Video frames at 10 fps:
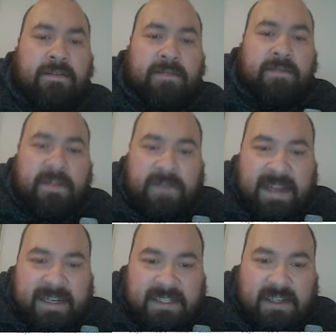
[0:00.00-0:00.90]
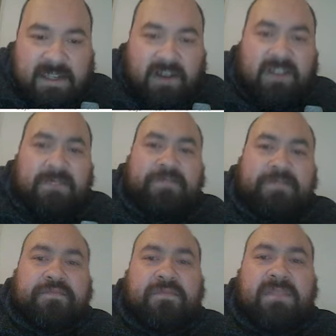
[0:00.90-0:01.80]
15, so
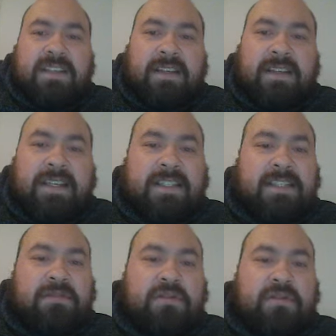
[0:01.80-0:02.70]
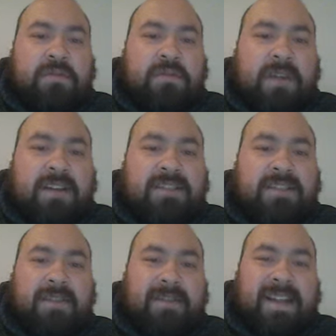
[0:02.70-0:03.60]
yeah, still doable. Might
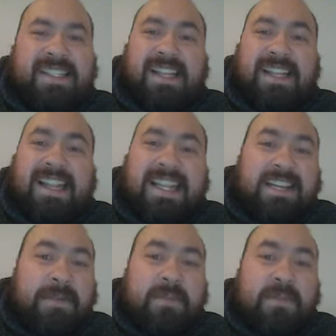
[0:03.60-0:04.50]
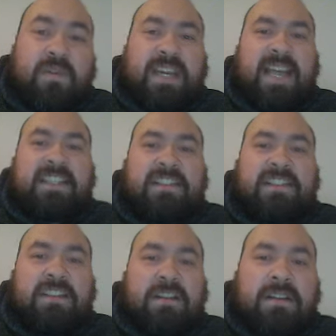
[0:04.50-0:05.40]
still make Mets a little bit more
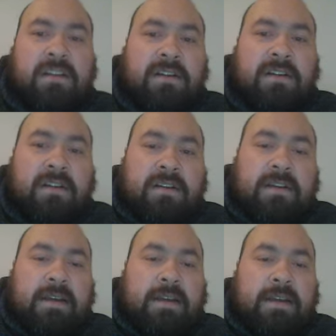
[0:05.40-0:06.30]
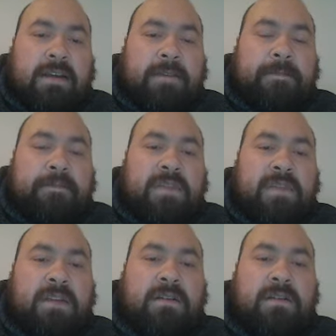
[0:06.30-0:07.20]
cash.
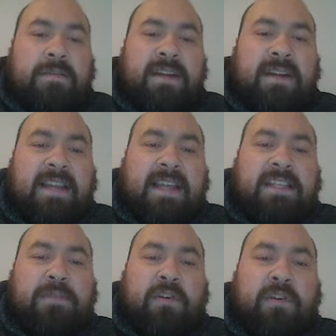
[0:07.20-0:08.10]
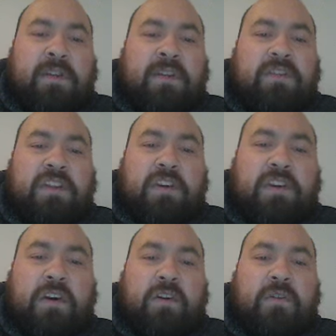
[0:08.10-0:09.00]
But yeah, he's probably going to
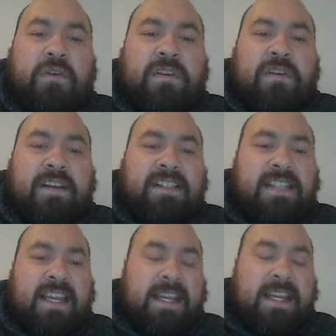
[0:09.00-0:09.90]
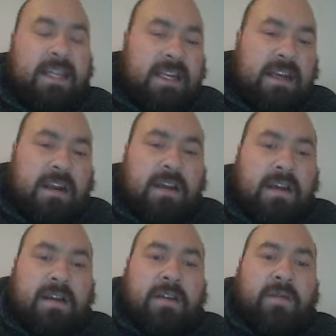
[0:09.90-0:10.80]
go, I'd say,
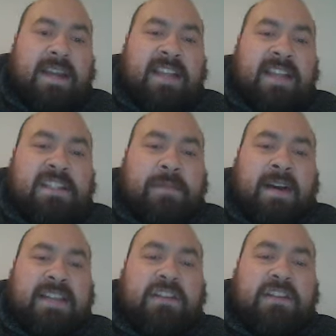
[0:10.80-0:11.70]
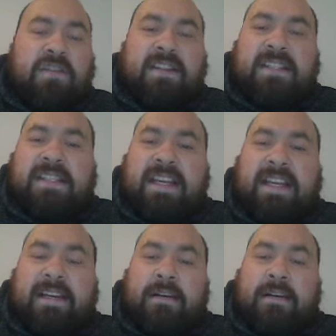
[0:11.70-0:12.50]
when he has his bye, so around 16.